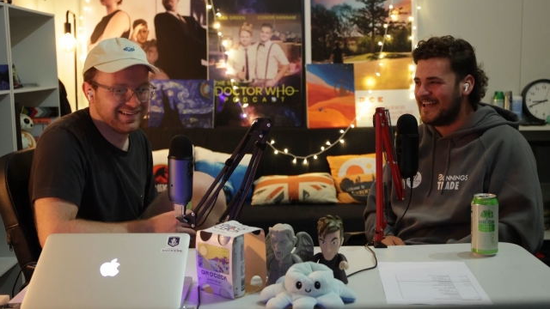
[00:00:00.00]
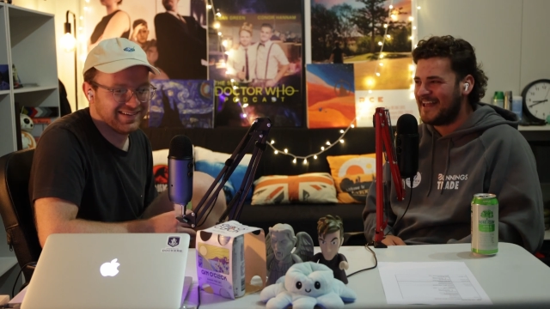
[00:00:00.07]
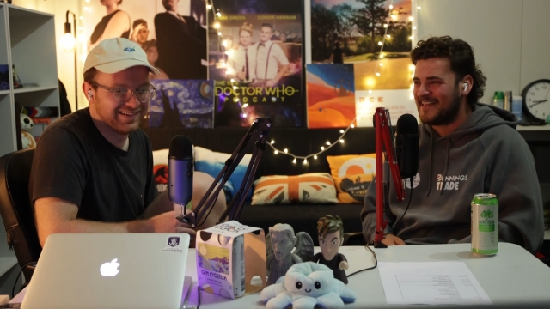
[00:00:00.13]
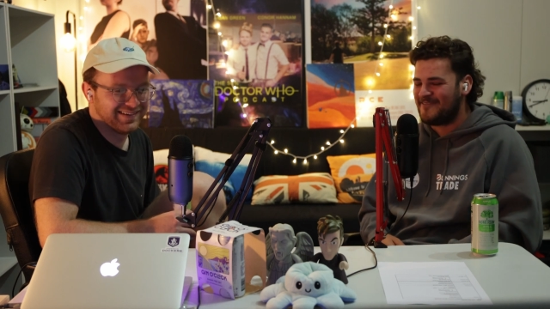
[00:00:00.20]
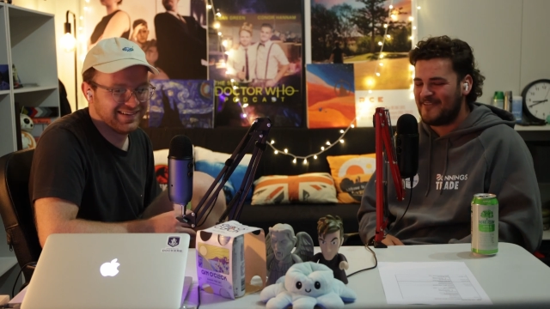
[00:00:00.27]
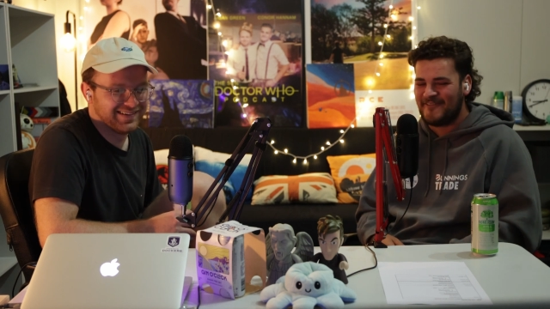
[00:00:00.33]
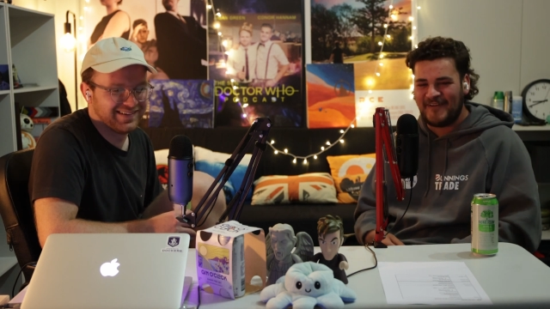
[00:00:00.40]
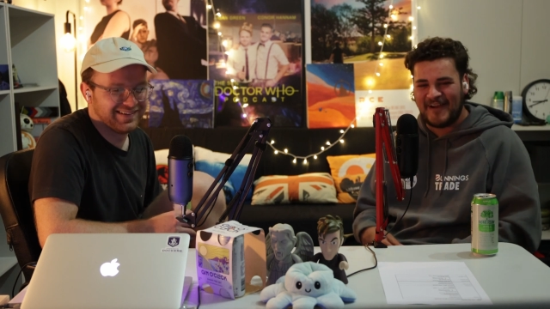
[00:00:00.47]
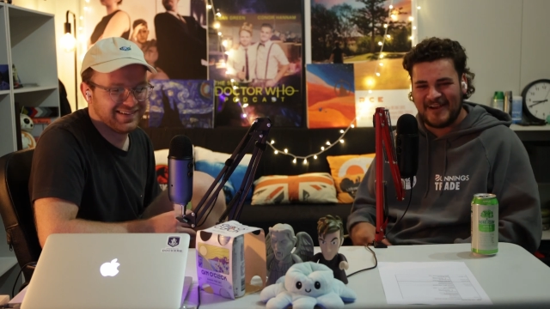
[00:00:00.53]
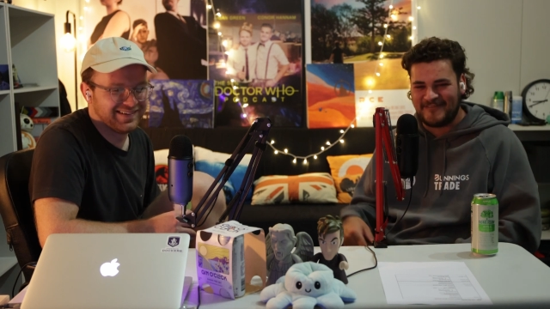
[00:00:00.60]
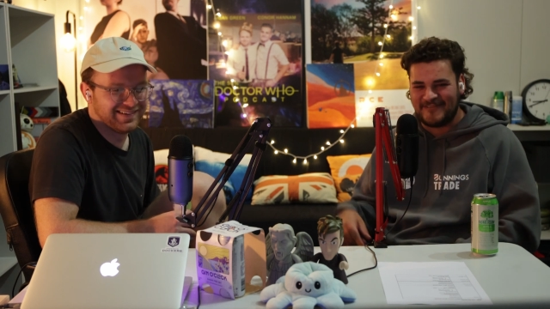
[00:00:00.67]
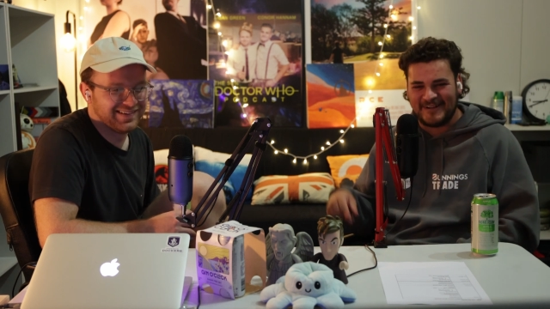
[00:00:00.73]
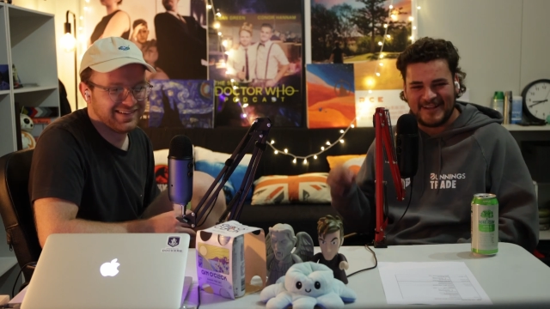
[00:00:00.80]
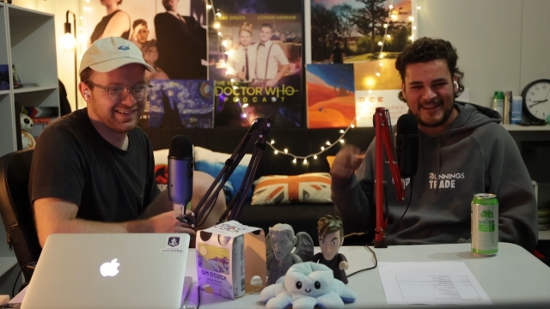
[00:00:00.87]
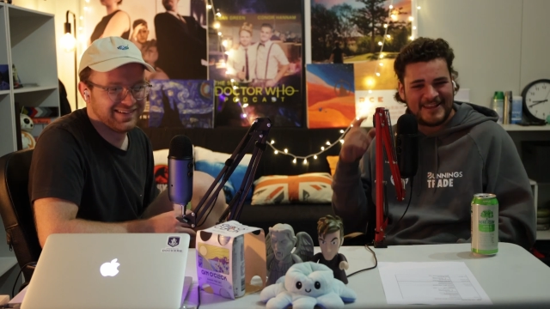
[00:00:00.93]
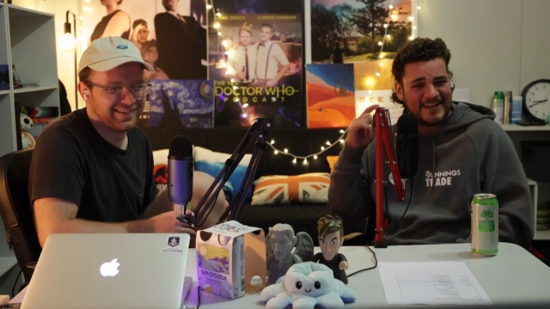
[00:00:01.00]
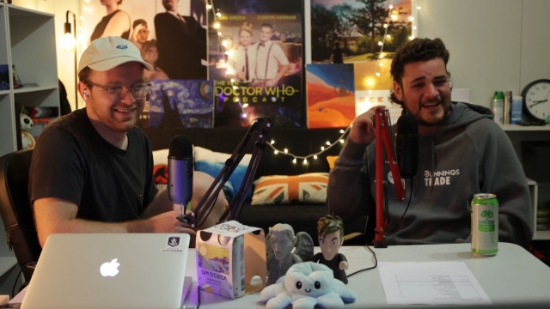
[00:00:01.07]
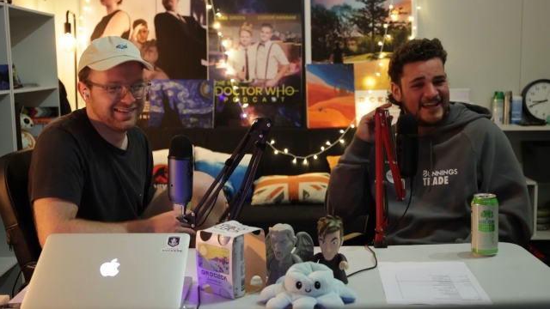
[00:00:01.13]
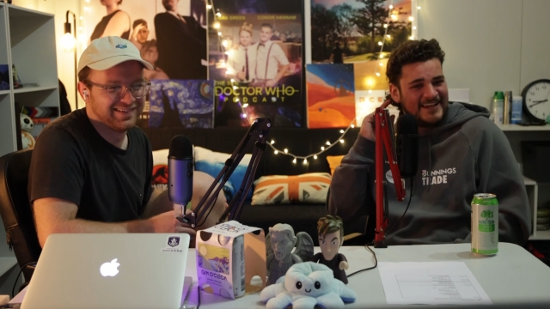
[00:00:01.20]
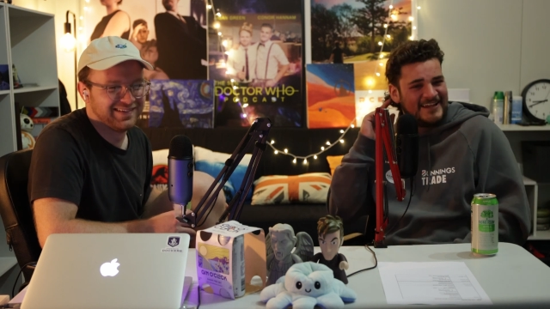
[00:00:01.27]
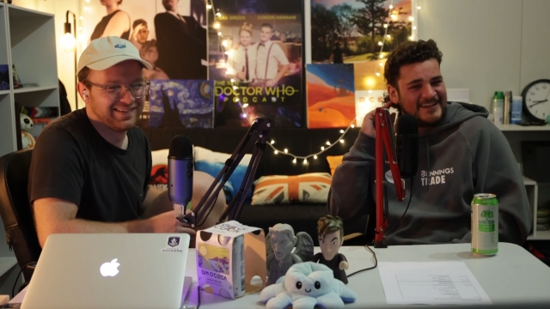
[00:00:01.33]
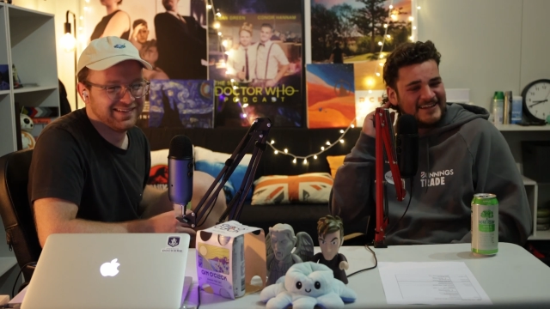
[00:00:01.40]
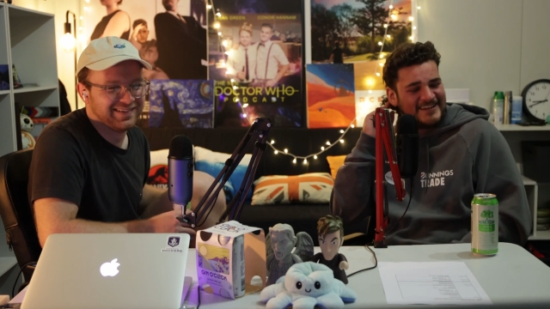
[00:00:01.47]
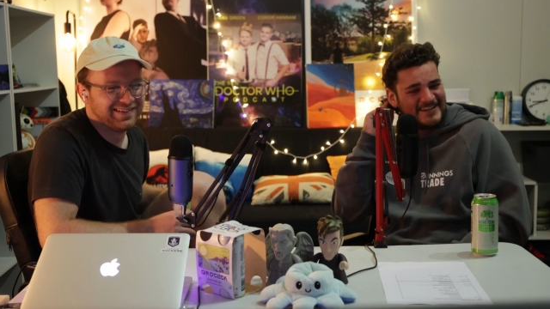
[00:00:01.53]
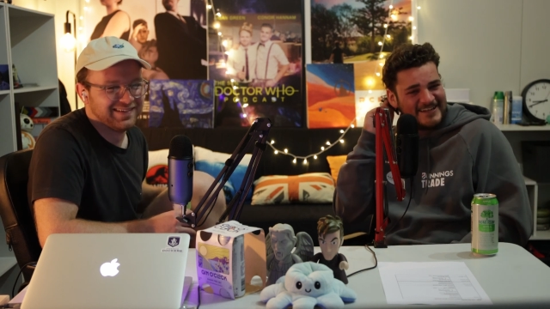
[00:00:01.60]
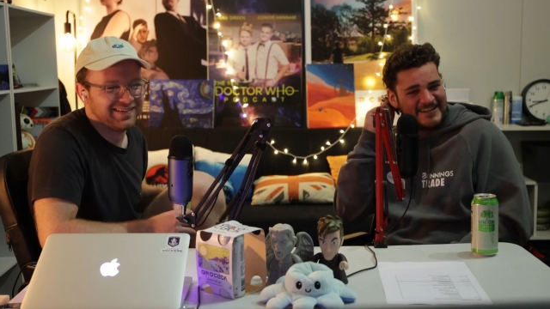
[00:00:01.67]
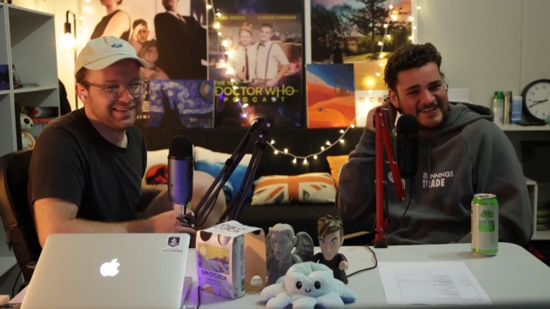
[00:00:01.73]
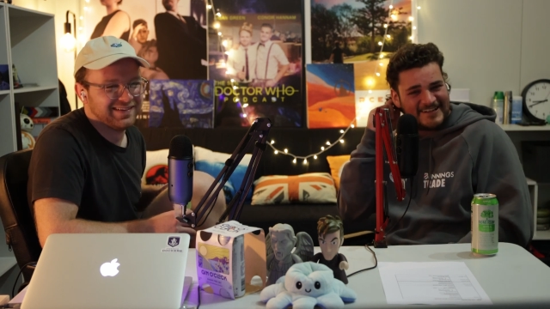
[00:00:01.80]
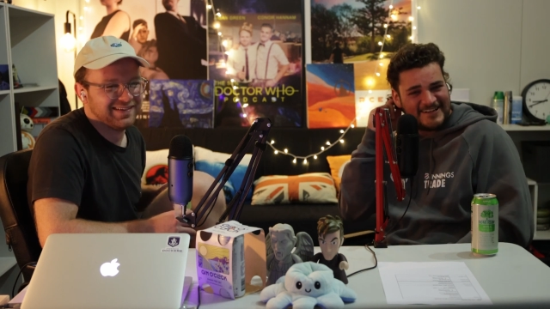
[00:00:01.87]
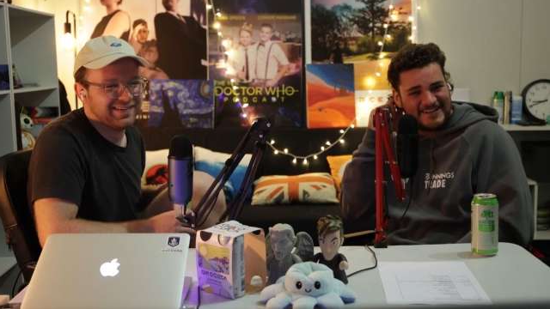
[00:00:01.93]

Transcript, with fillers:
Speaker 1: That's my favourite thing to say.